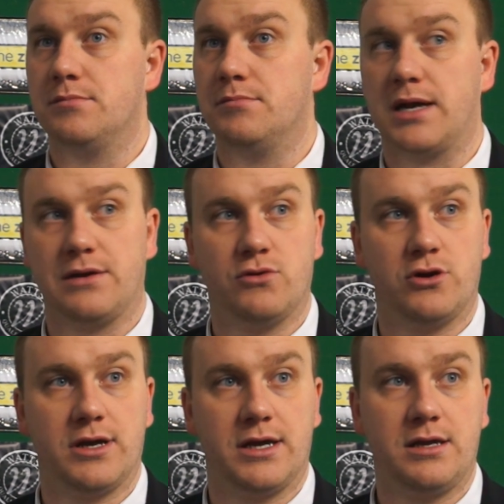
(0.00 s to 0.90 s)
Matty
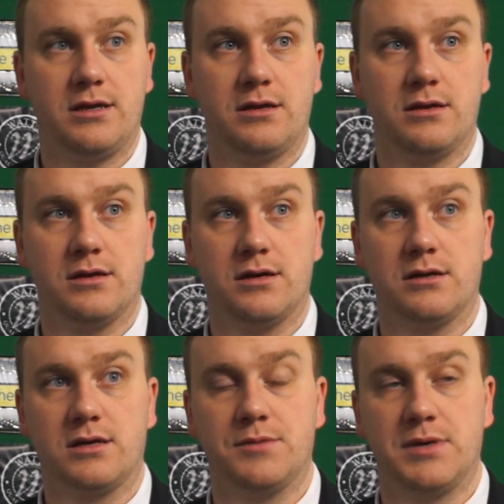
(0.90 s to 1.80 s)
Rooney
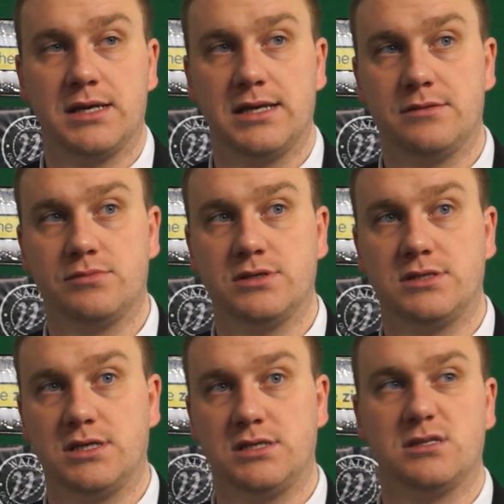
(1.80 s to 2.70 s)
came in late in
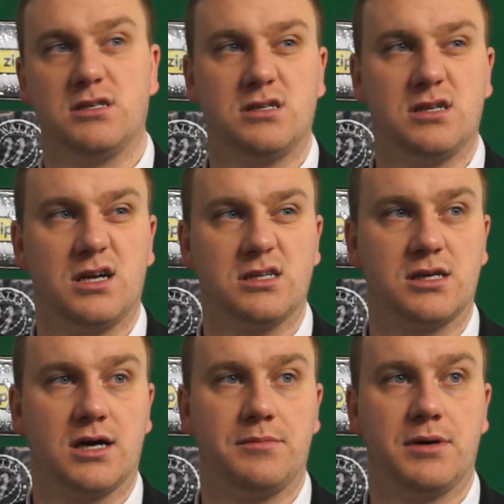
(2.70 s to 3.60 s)
pre-season and
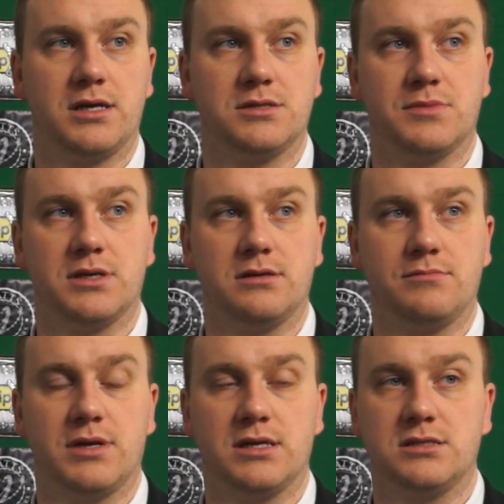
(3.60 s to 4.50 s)
hasn't got many as
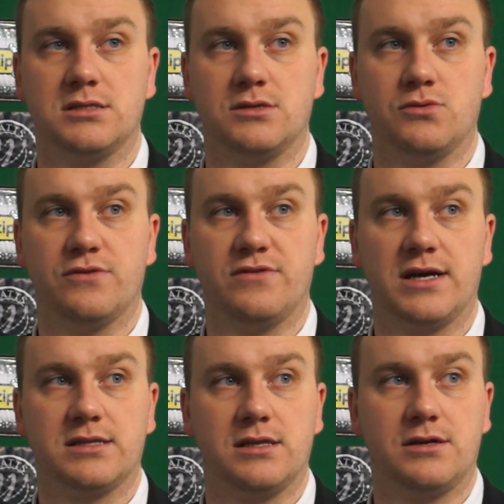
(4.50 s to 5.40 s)
minutes as he would have
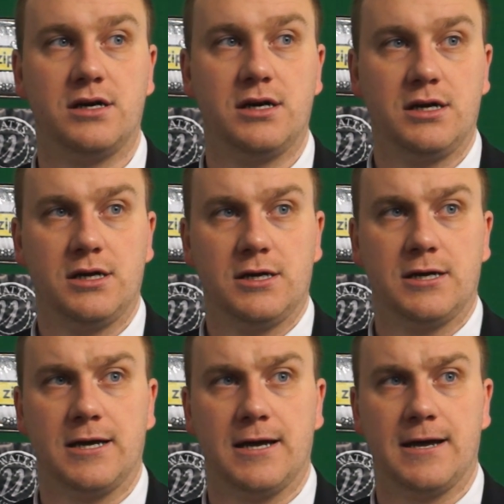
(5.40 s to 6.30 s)
liked either.
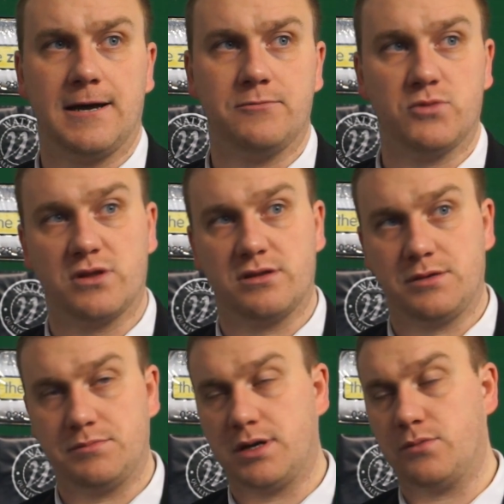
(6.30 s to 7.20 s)
With the
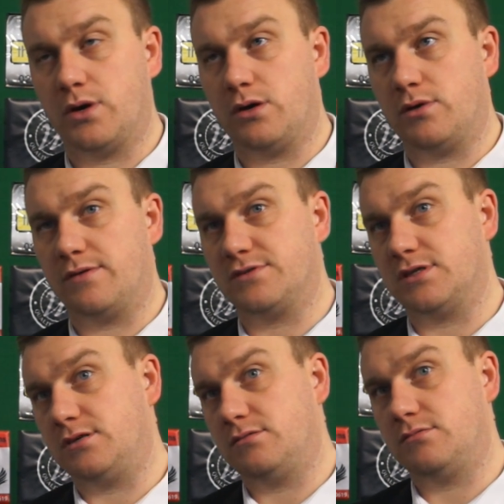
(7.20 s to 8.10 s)
team playing well, we
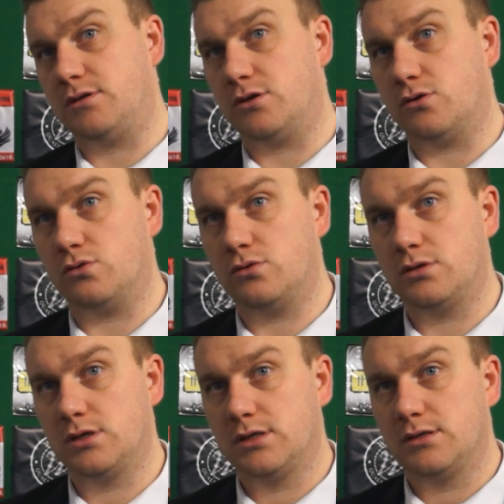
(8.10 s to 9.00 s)
obviously, you know,
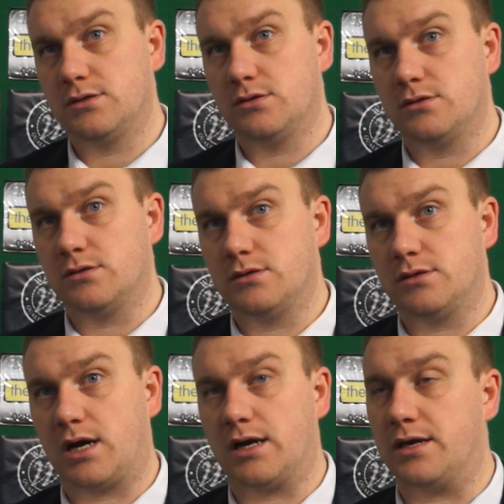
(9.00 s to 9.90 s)

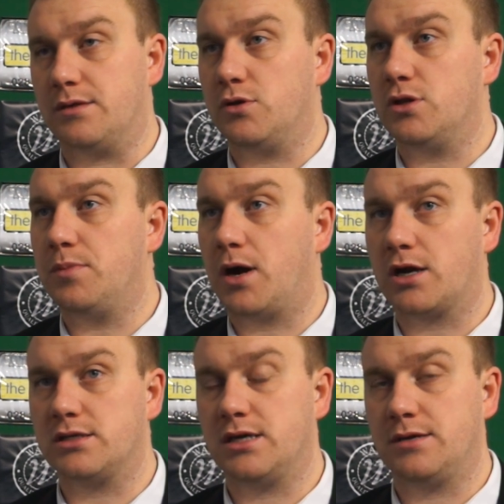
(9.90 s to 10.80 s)
can't get him on the
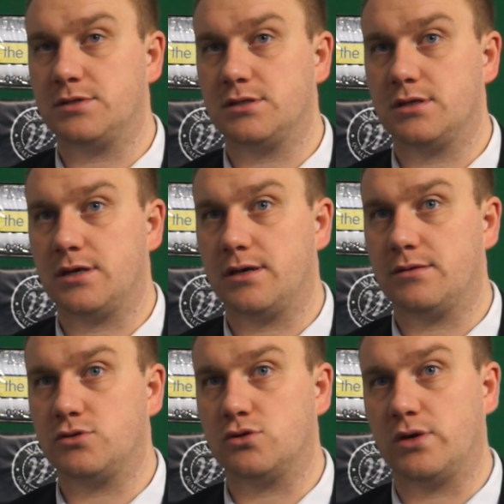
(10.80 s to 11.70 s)
park at times,
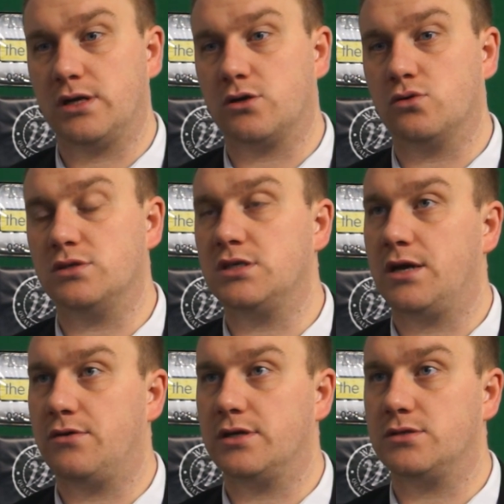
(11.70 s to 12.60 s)
so he'll go in
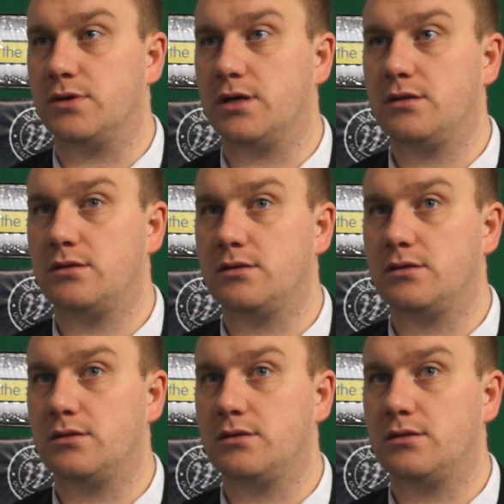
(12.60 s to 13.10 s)
January as well,